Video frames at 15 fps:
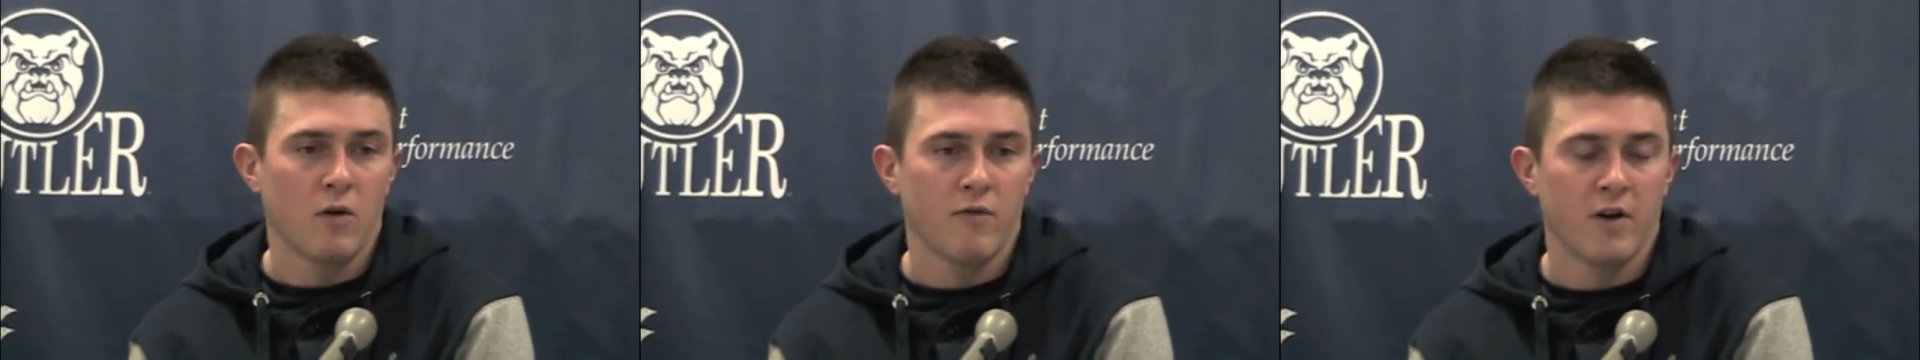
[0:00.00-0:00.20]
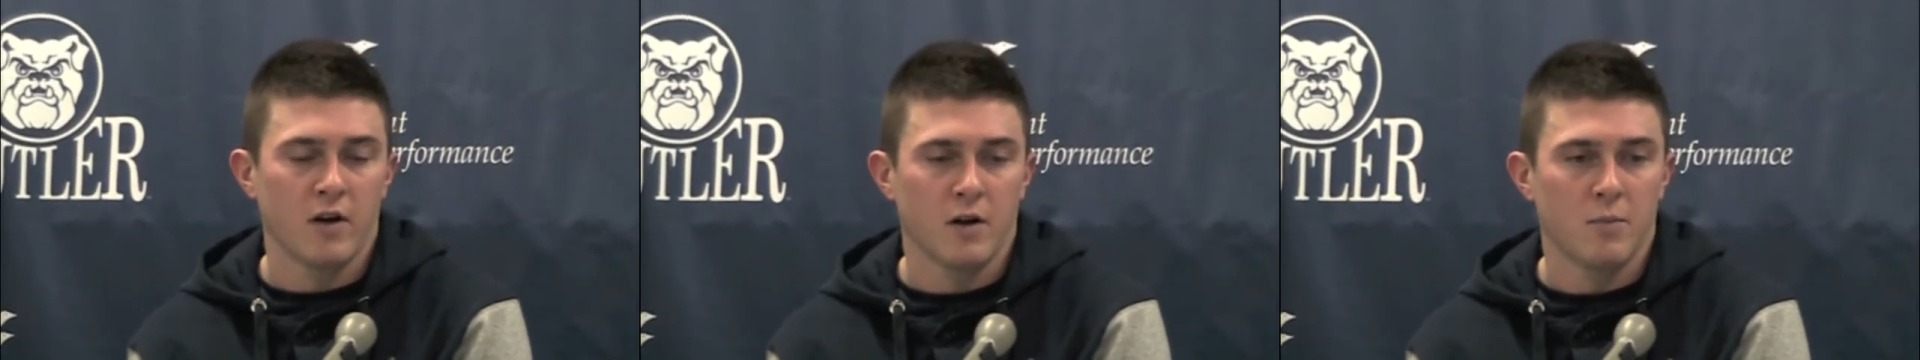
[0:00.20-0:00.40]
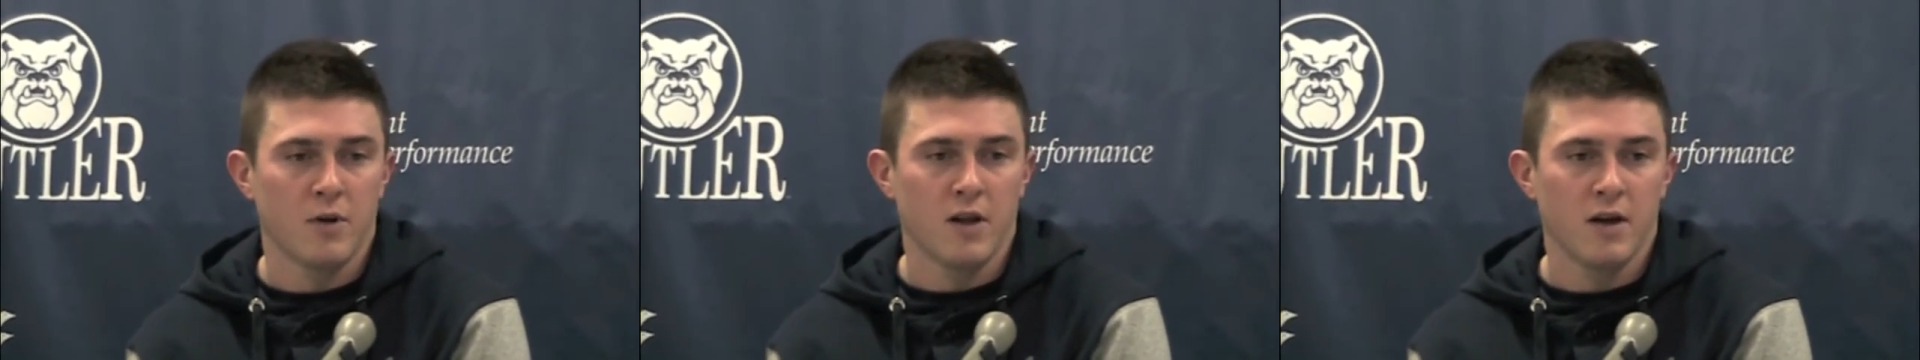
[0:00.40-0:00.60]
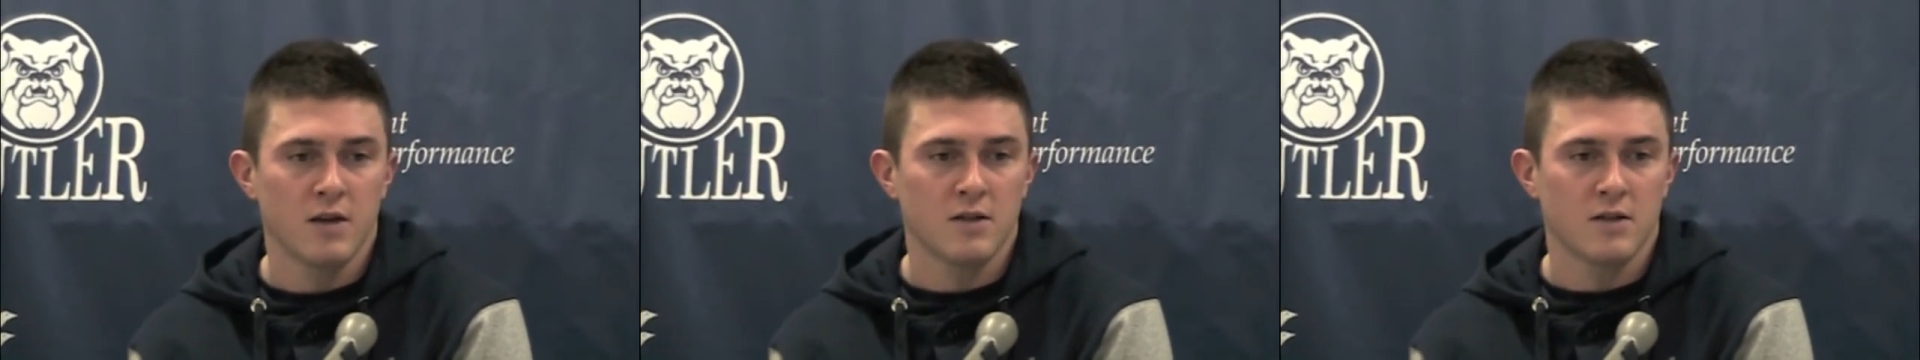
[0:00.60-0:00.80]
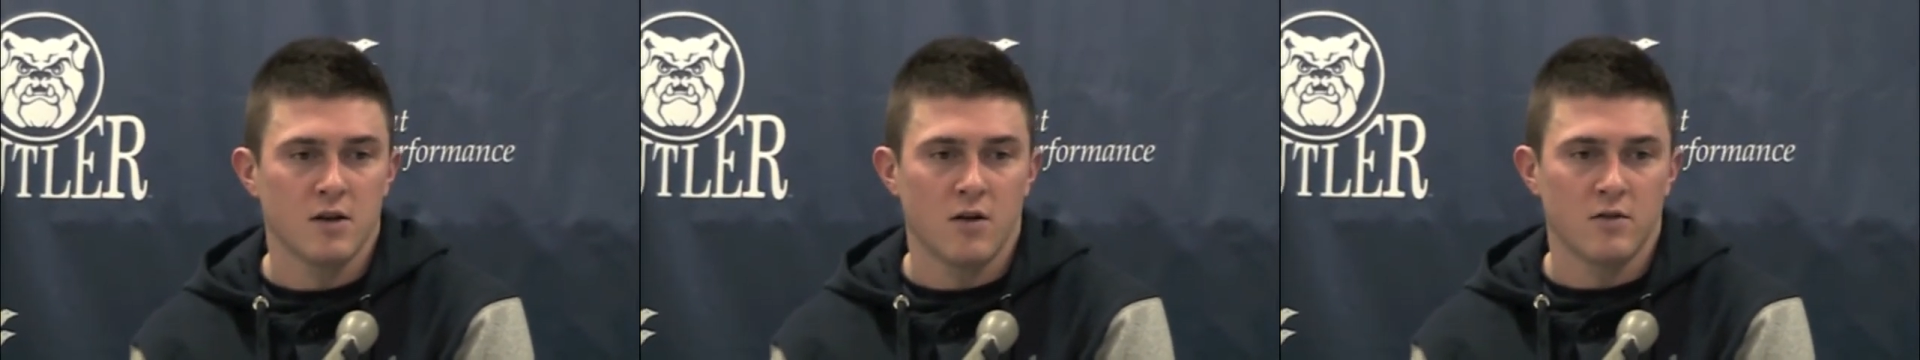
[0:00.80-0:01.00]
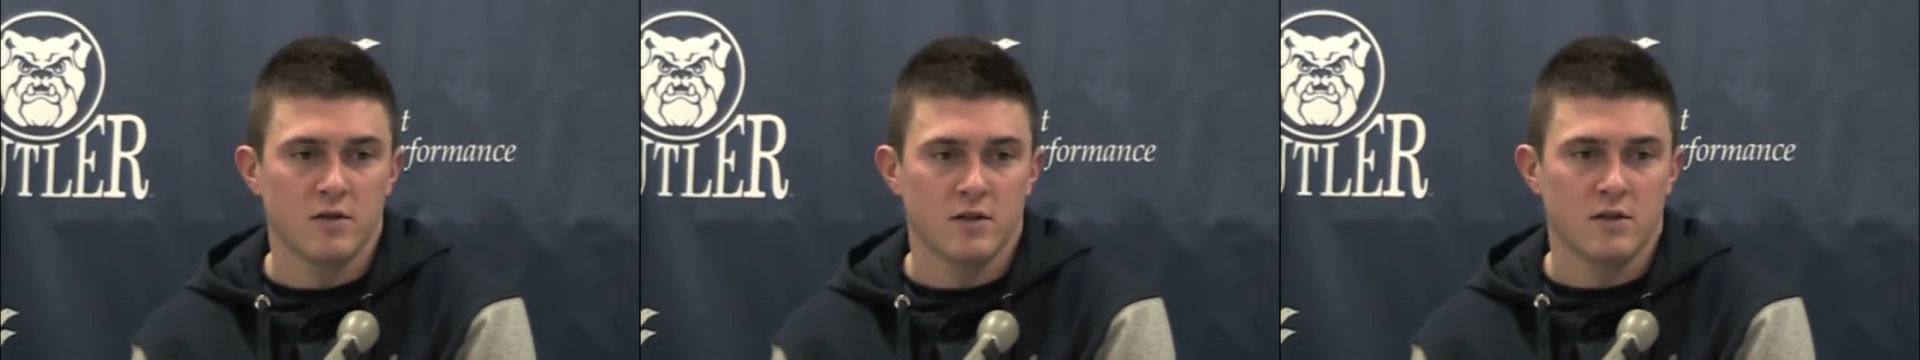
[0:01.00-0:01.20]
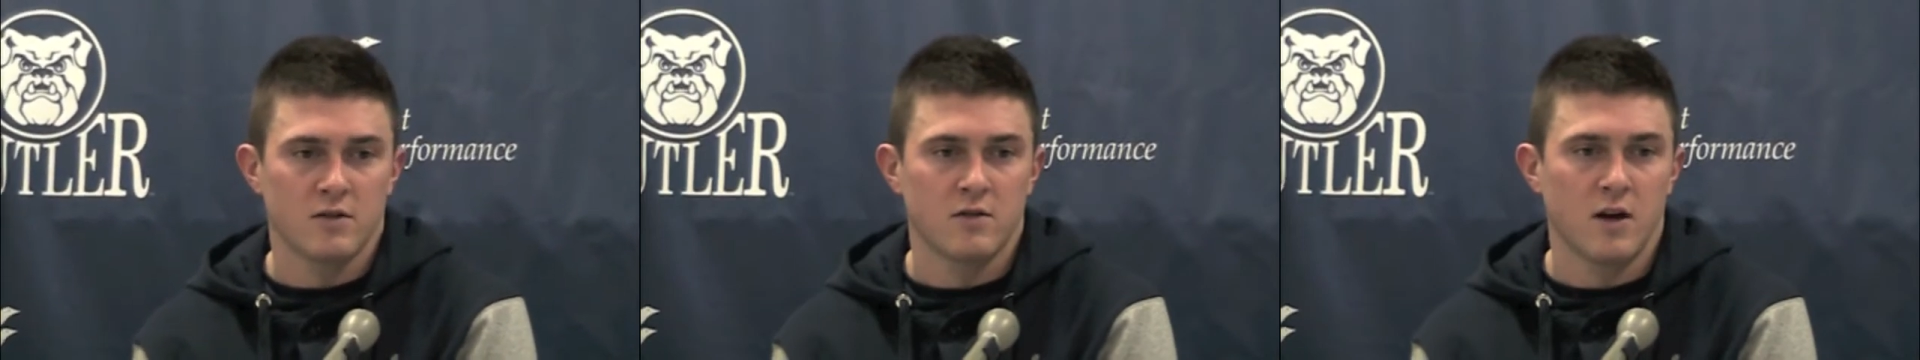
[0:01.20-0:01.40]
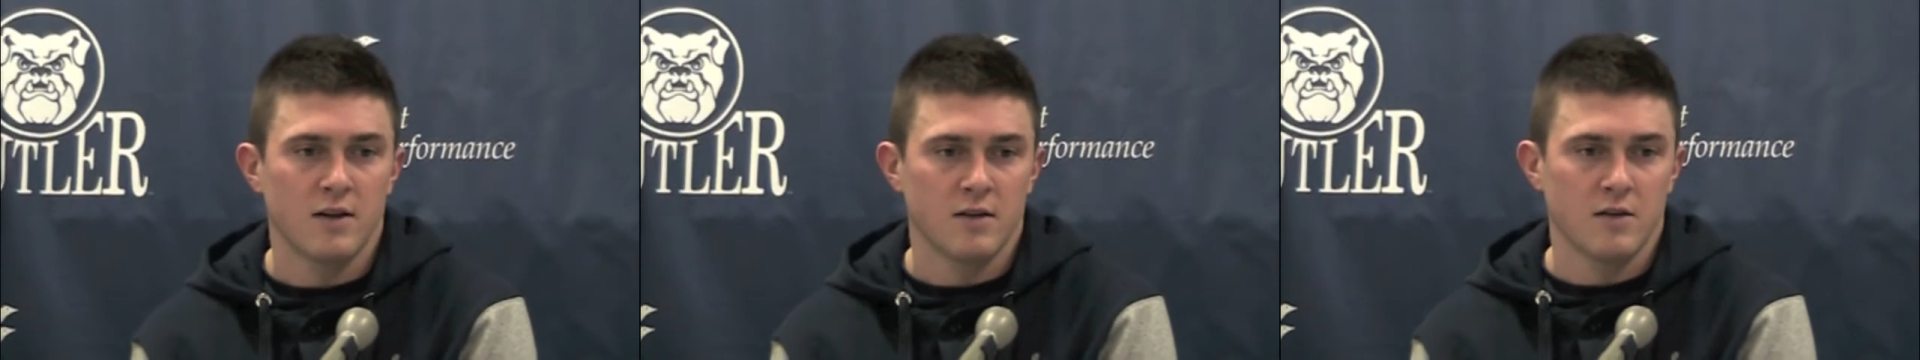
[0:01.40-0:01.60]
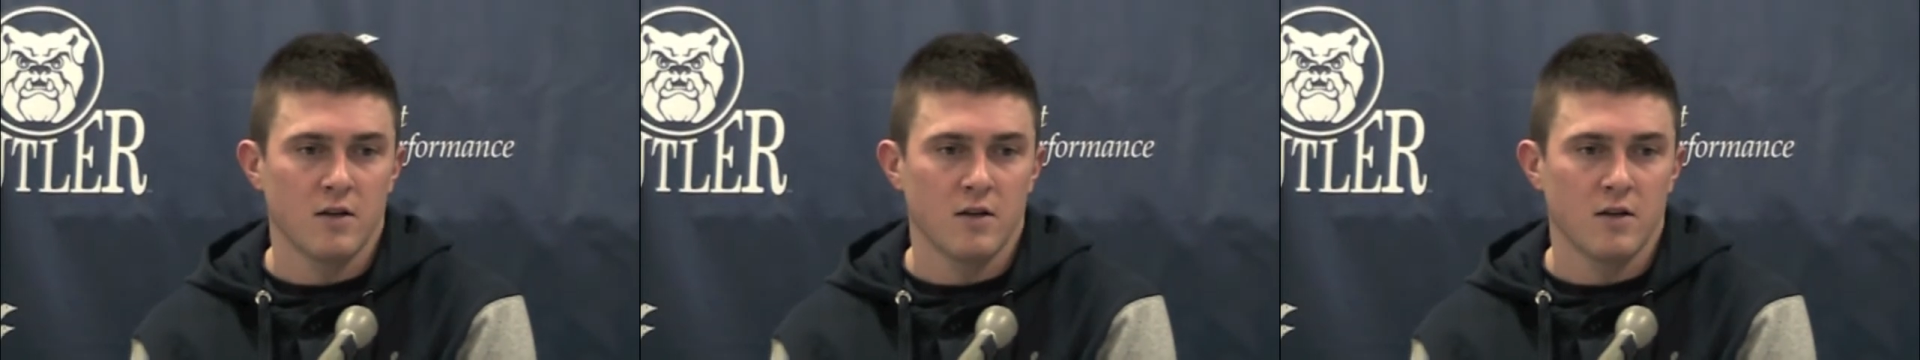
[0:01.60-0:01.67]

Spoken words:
very good plays. So just tried to